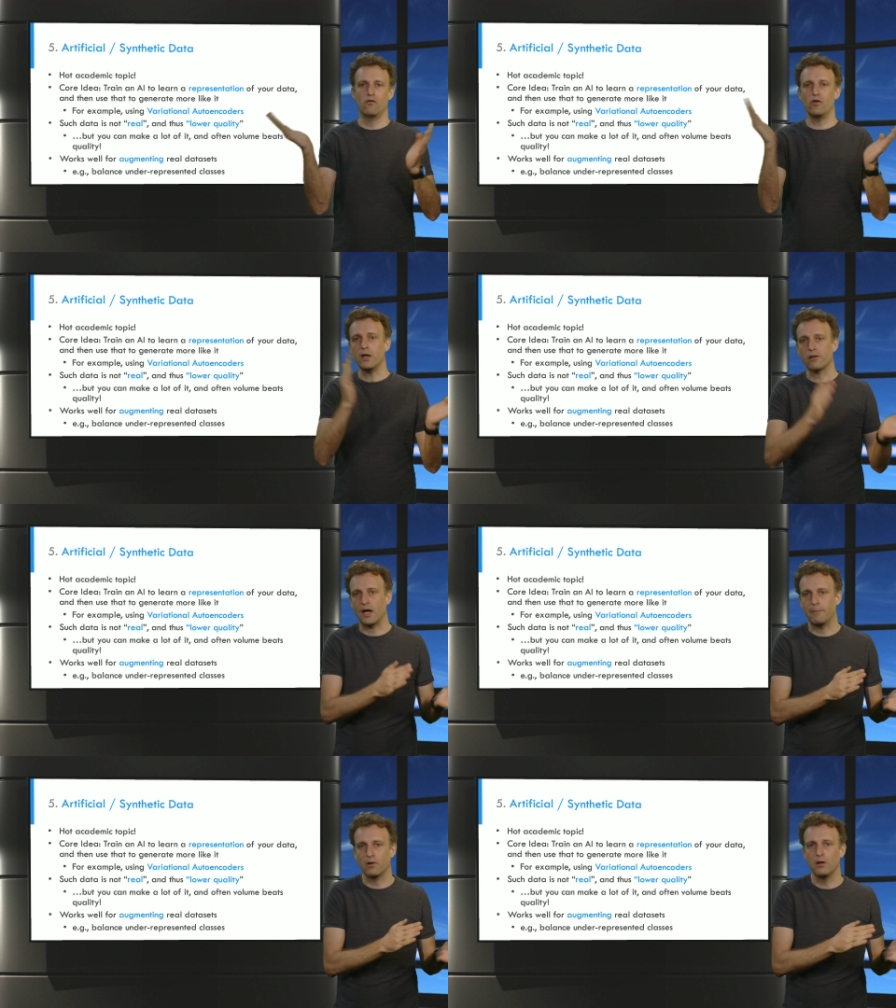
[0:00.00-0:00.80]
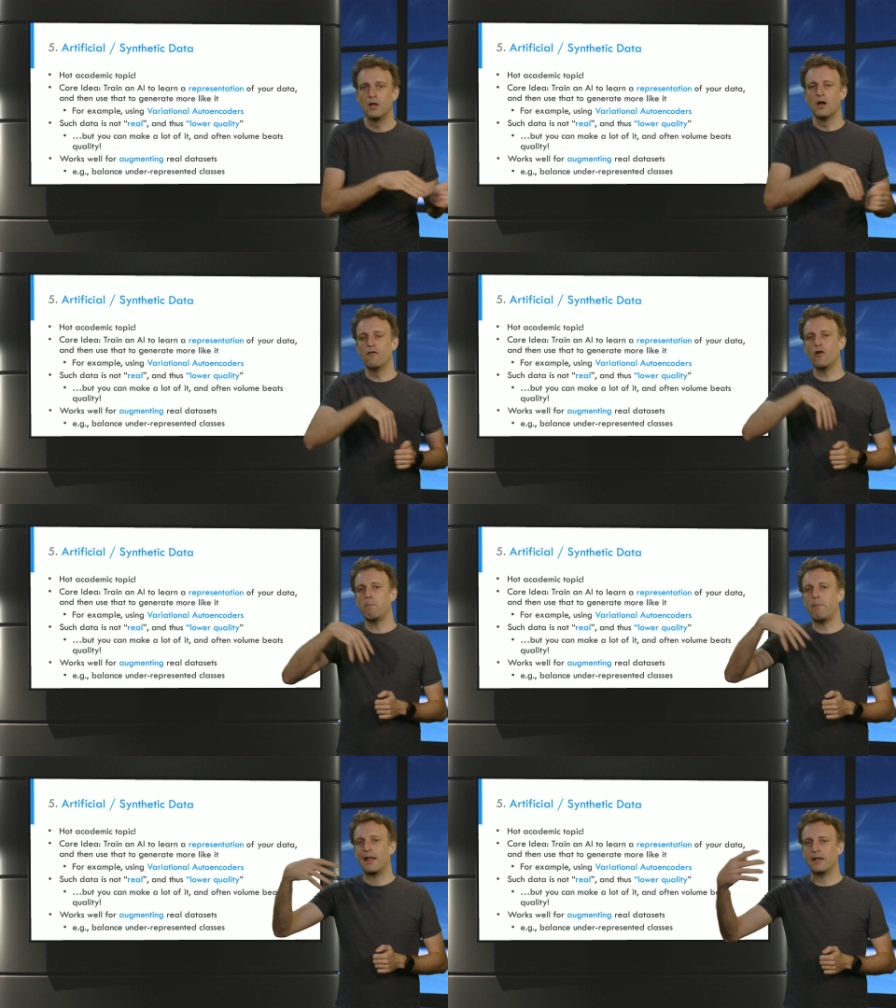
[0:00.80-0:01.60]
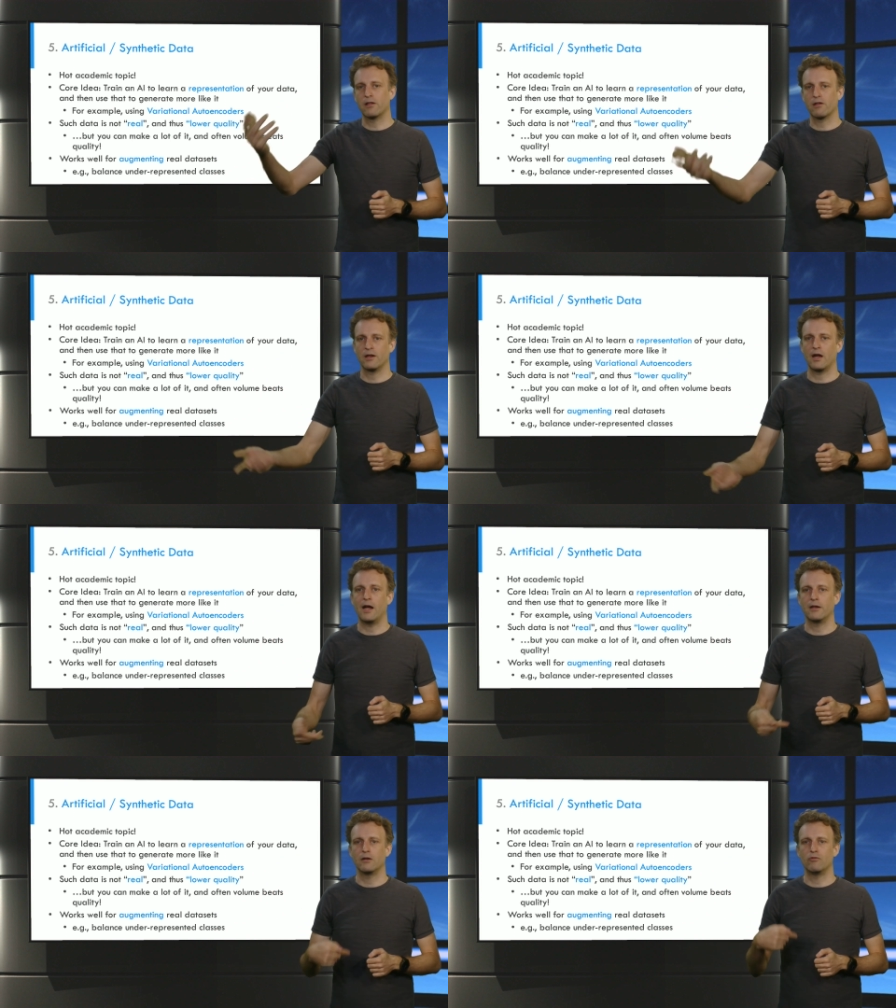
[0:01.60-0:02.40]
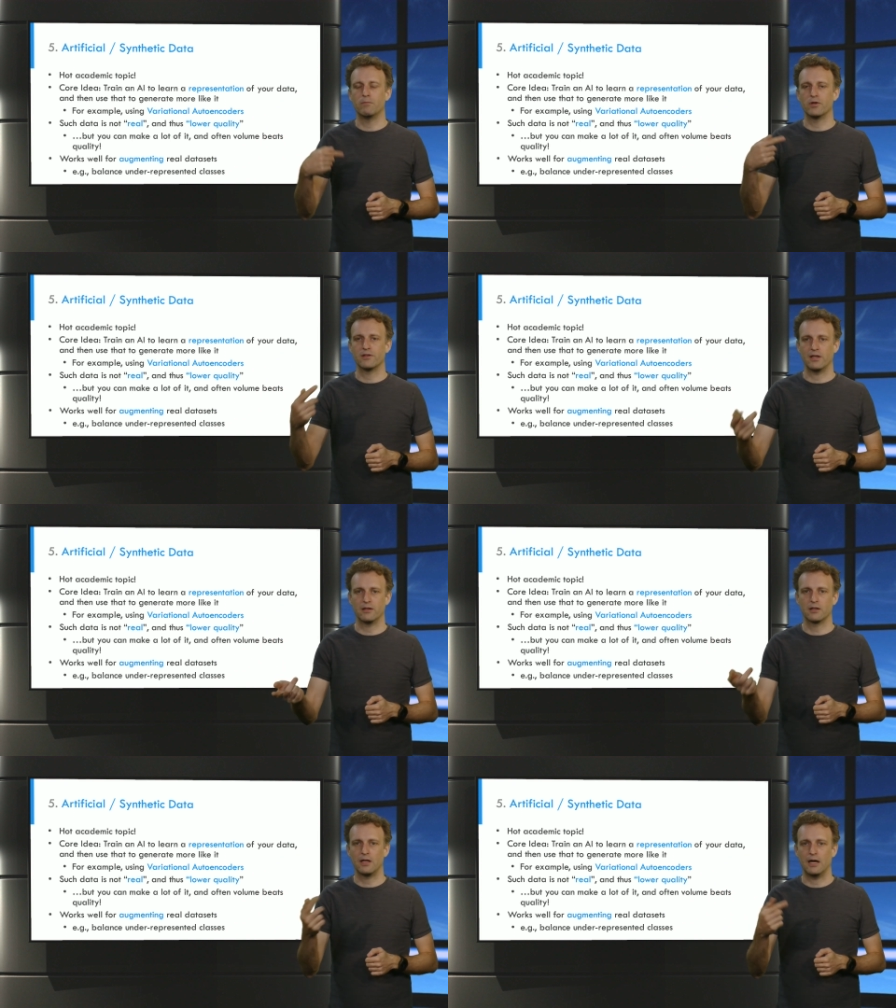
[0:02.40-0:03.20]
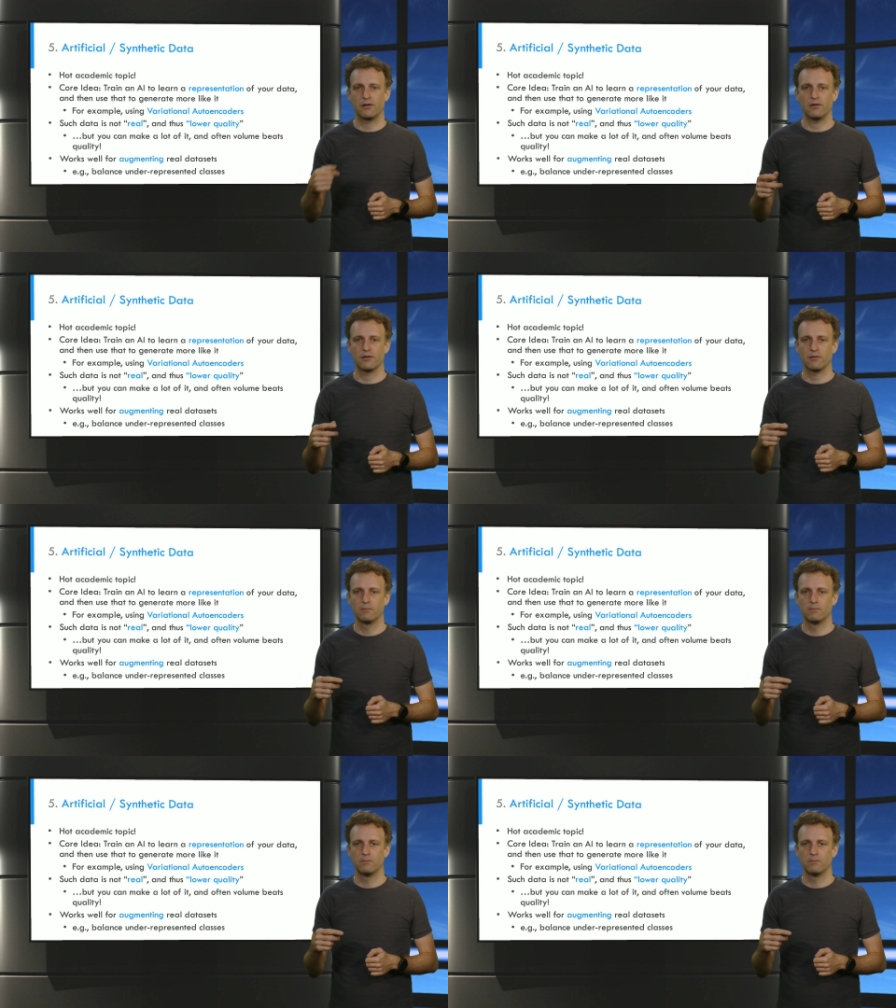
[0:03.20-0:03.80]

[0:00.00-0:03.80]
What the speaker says: for example, for balancing underrepresented classes.